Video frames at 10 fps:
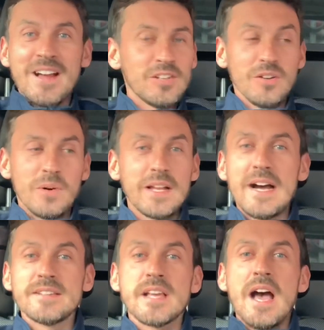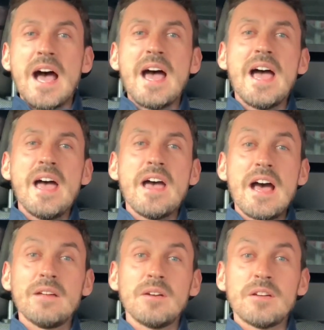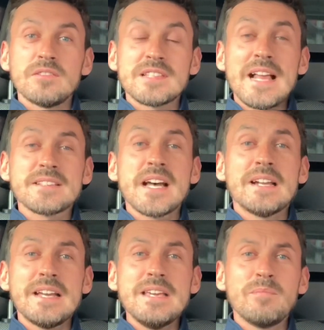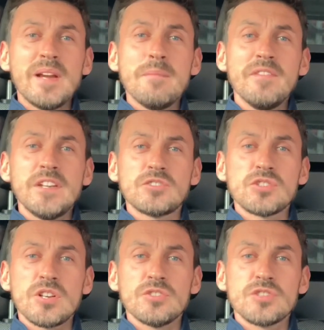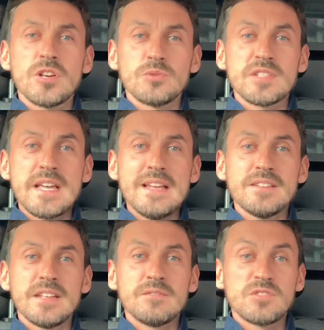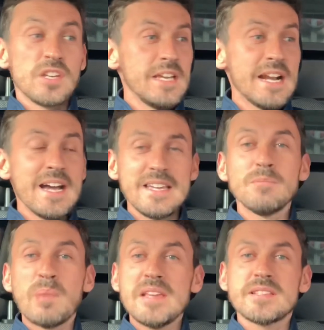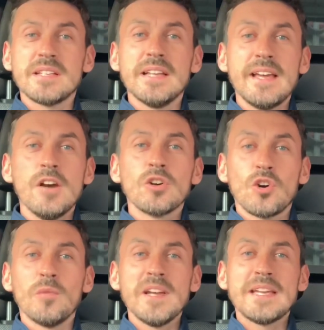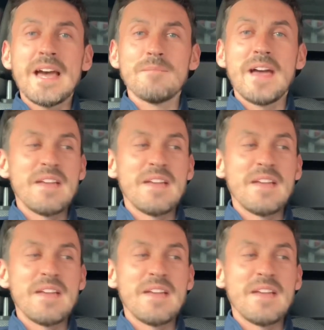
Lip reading: Don't know what that is. Zlatan Ibrahimovic has also said to United, basically, come and get me.